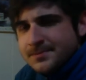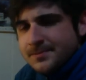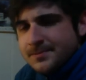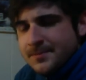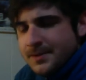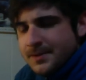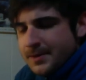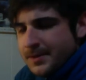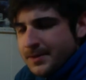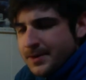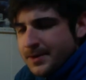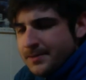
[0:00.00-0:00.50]

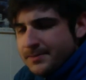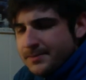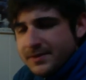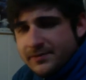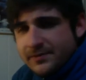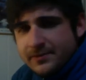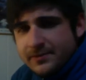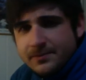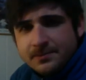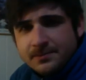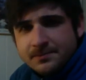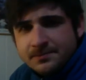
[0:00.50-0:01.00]
Um, if
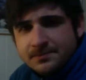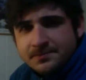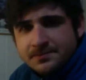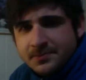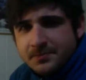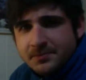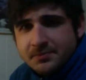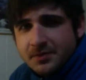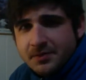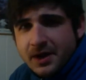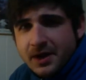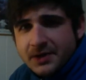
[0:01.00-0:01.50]
it
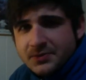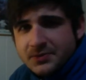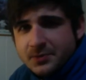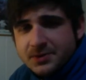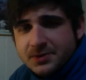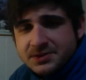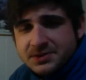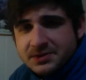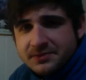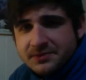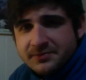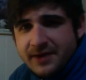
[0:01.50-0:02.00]
price
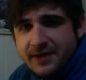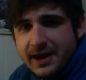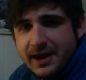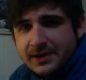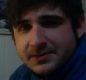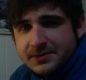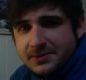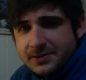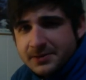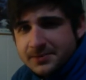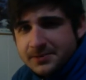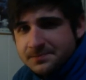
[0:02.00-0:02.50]
wasn't a
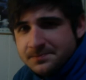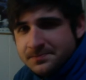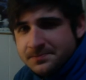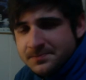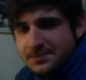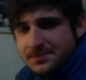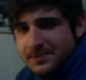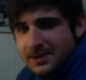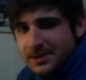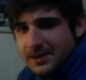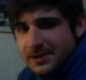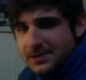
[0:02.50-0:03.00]
factor,
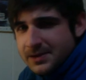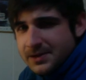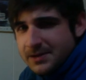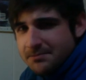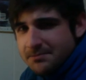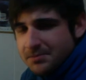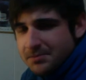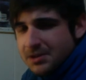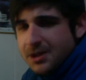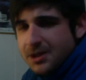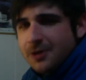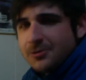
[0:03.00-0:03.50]
it'd get
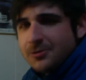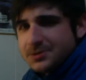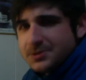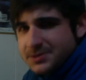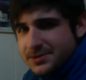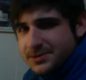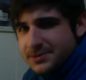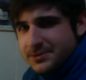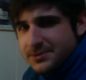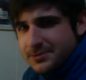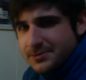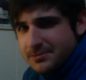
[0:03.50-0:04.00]
below a
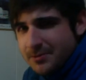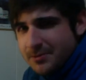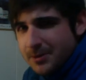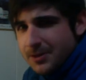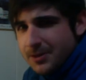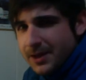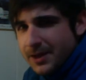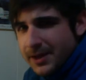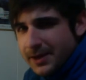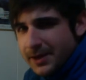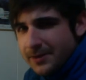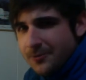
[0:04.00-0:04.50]
2, more
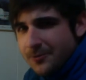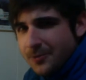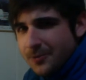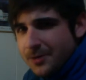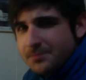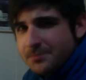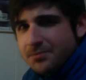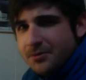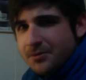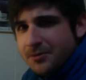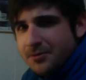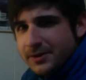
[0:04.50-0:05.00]
like a one
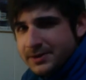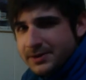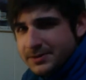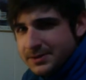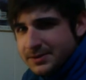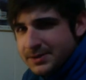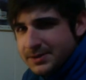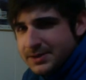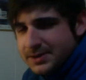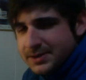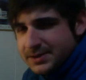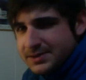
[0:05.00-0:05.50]
point
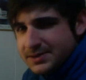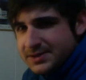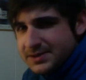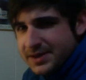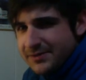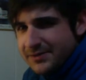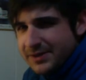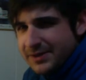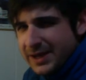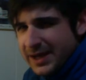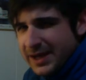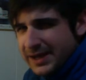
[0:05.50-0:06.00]

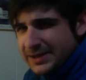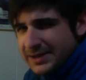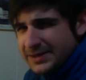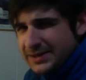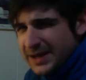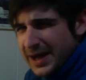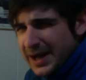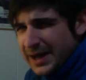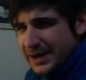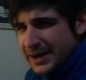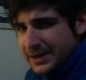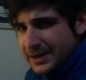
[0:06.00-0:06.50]
seven eight
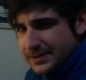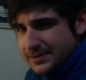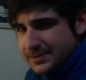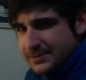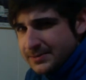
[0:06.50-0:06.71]
nine